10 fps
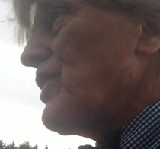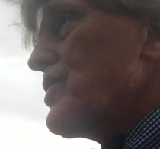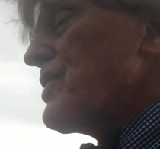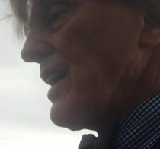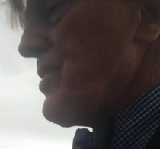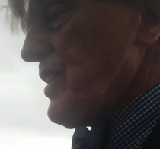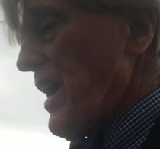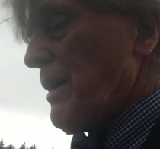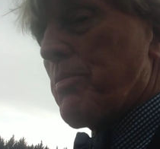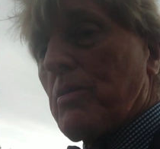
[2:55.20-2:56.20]
hear Stacey
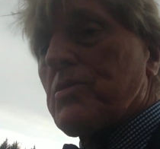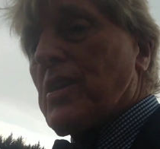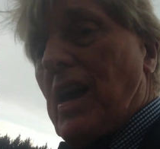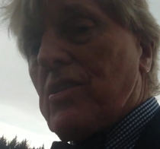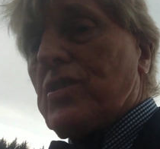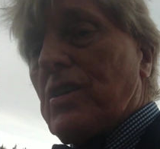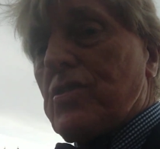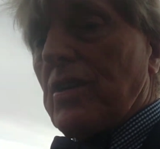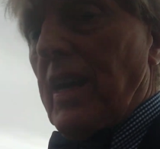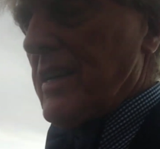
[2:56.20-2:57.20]
Abrams announce
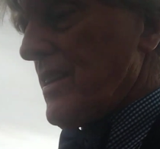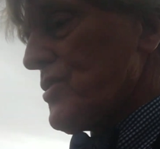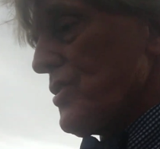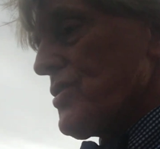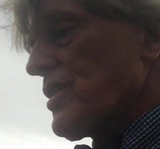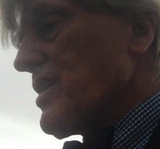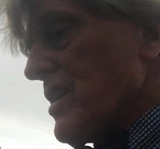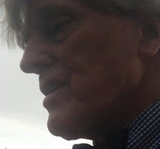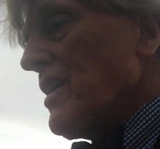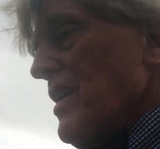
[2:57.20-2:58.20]
yesterday that she's going to